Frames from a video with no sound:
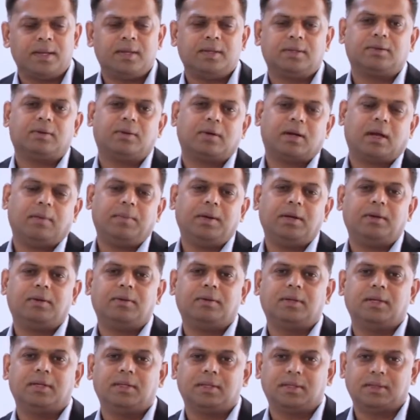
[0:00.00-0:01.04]
So coming to
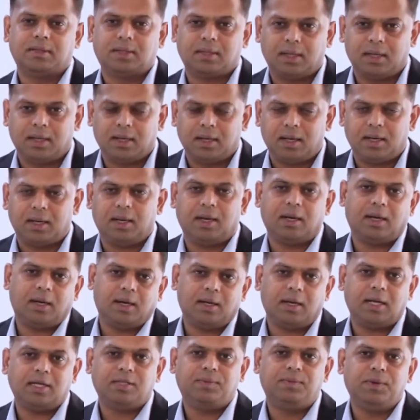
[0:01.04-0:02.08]
this
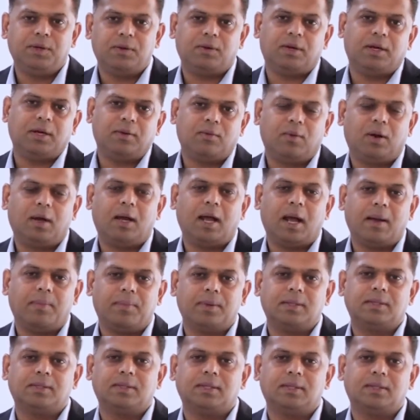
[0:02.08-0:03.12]
HBOT, what
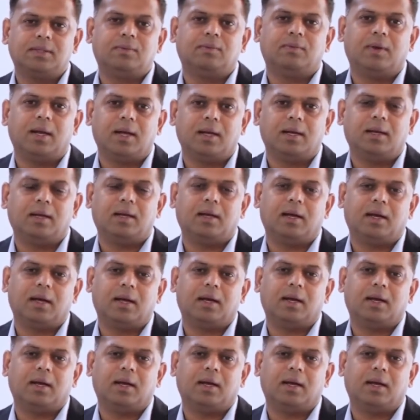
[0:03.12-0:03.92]
happens is when